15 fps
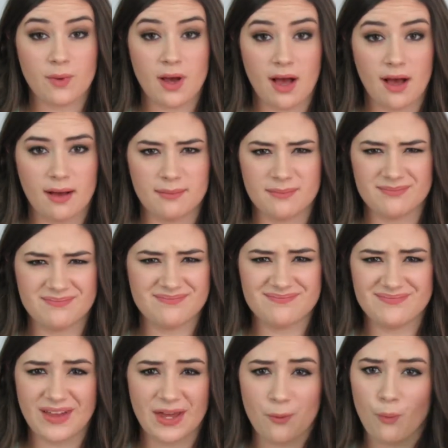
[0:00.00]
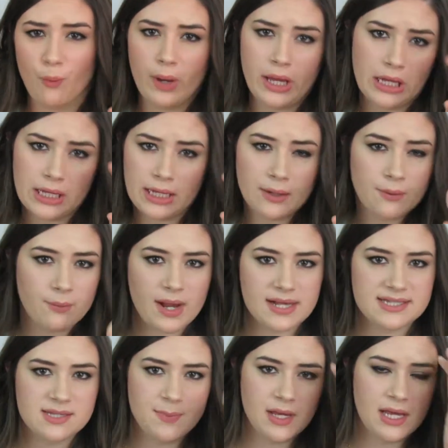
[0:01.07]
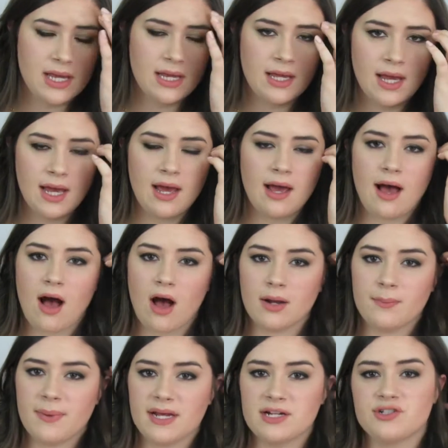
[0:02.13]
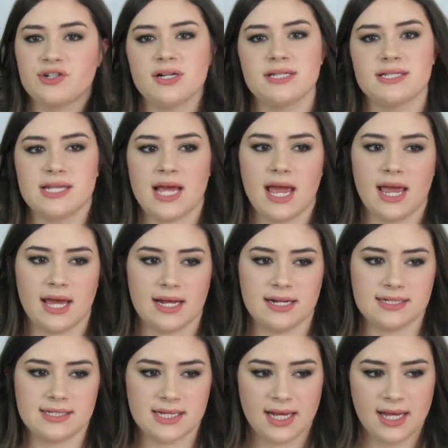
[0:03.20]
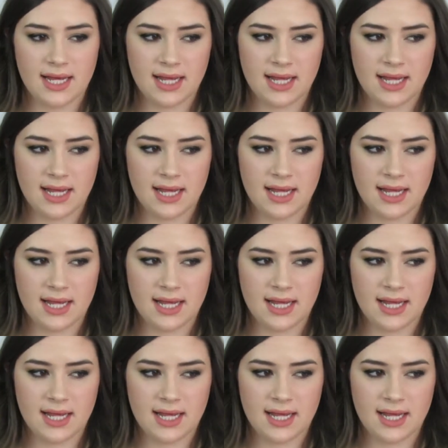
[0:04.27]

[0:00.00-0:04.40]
like wing recipe on Pinterest, and